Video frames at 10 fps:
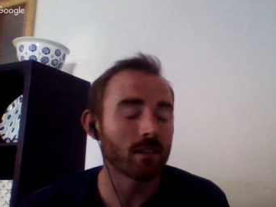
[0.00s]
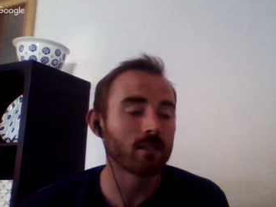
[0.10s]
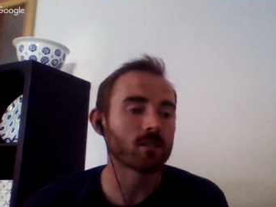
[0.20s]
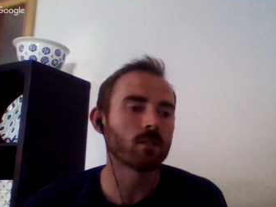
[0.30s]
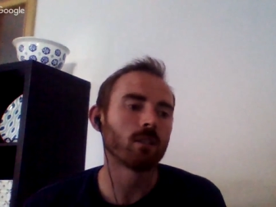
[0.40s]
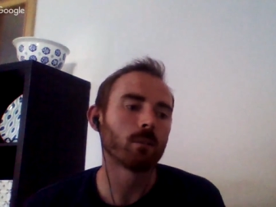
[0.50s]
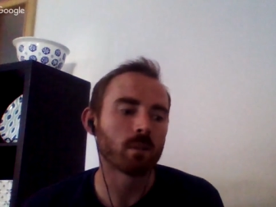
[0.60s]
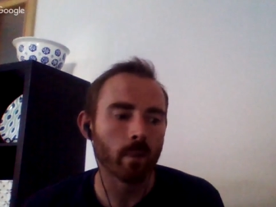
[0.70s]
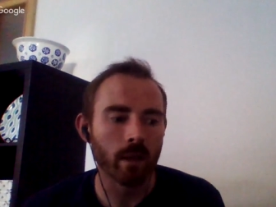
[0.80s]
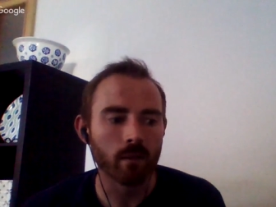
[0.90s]
school, I went
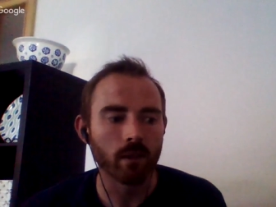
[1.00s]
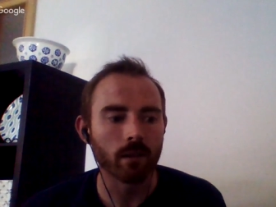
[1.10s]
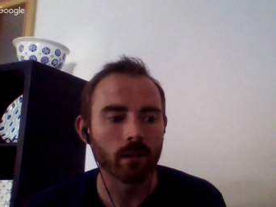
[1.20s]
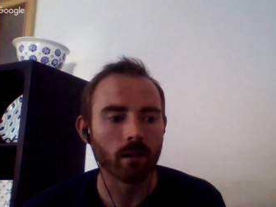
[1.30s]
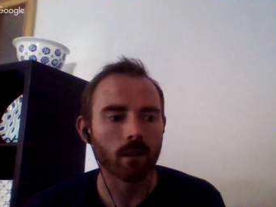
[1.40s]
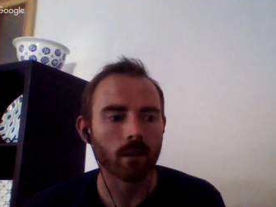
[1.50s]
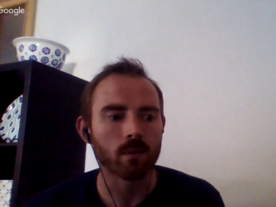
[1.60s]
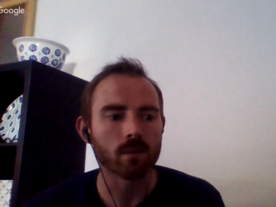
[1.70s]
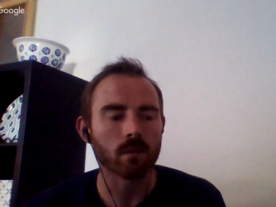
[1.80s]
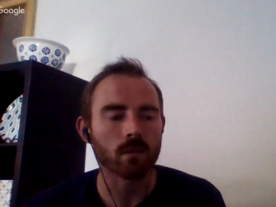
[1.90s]
to Belvedere, and I
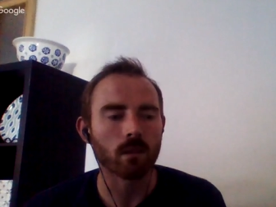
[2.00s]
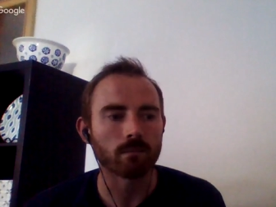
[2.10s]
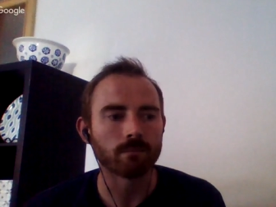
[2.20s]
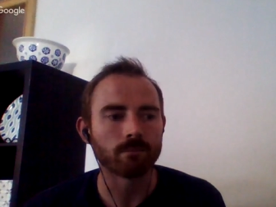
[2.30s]
was um,